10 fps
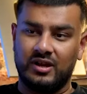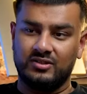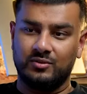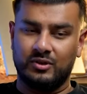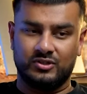how
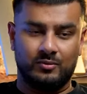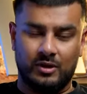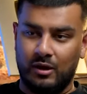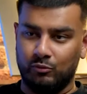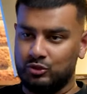does it work? So
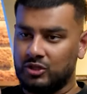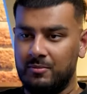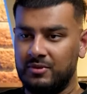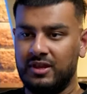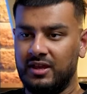I would just
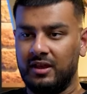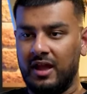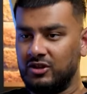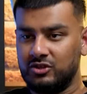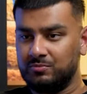come in there
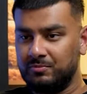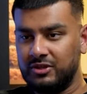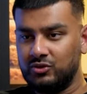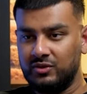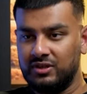and just
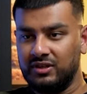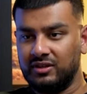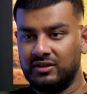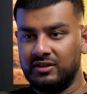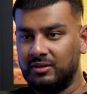literally
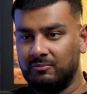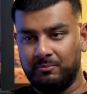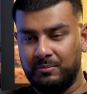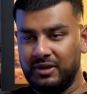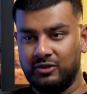
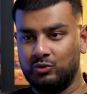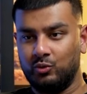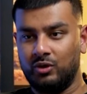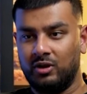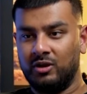pick a
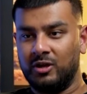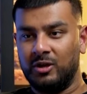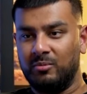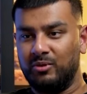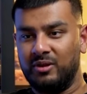jeweler.
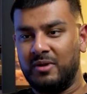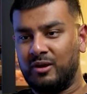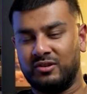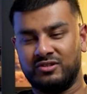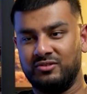But then my
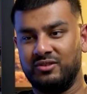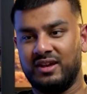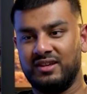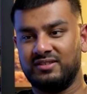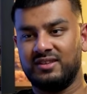question to
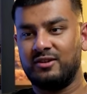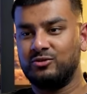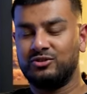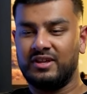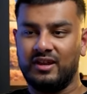that is, how
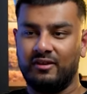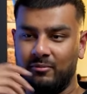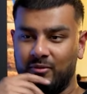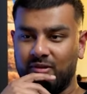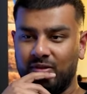do you stand out from the